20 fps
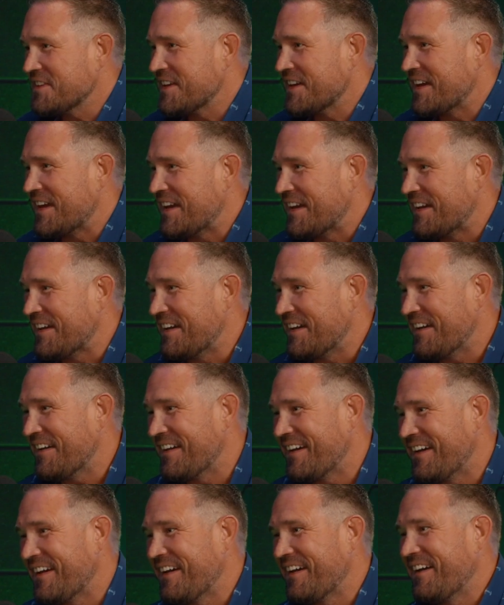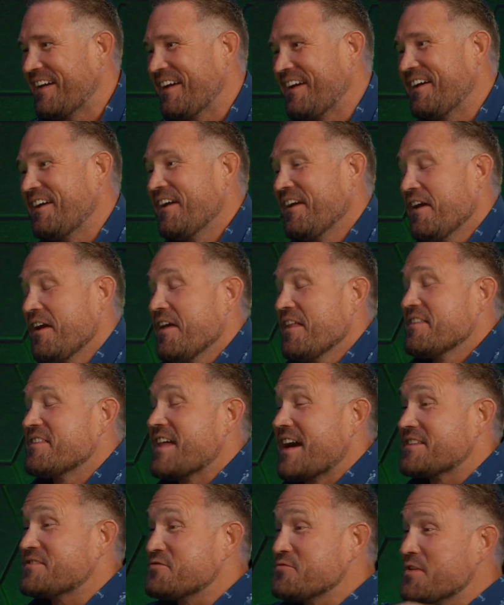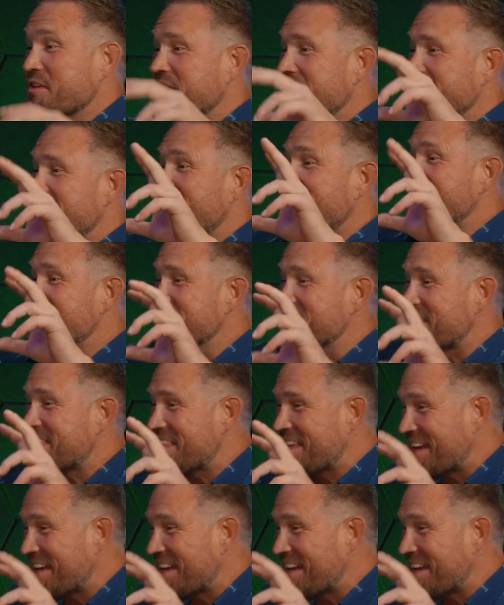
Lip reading: So we'll just take it again and run with it.